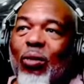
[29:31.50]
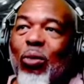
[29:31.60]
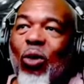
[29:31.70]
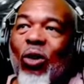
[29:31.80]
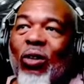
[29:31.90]
The
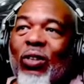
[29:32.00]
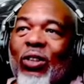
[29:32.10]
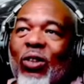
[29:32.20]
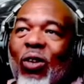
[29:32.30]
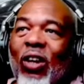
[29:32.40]
moral of the
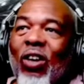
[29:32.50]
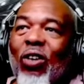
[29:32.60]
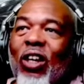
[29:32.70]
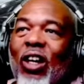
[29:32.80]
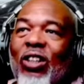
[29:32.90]
story.
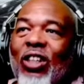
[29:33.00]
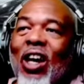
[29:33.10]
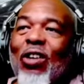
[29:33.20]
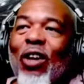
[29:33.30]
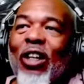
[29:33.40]
Okay,
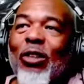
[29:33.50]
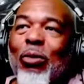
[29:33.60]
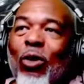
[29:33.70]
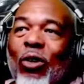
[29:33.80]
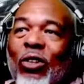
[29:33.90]
Shadow has a
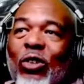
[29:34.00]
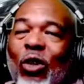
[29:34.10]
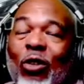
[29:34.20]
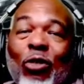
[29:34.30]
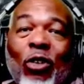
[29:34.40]
moral of the
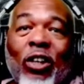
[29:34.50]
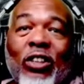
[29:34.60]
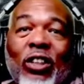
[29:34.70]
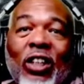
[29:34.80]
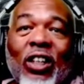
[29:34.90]
story for
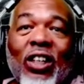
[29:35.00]
us.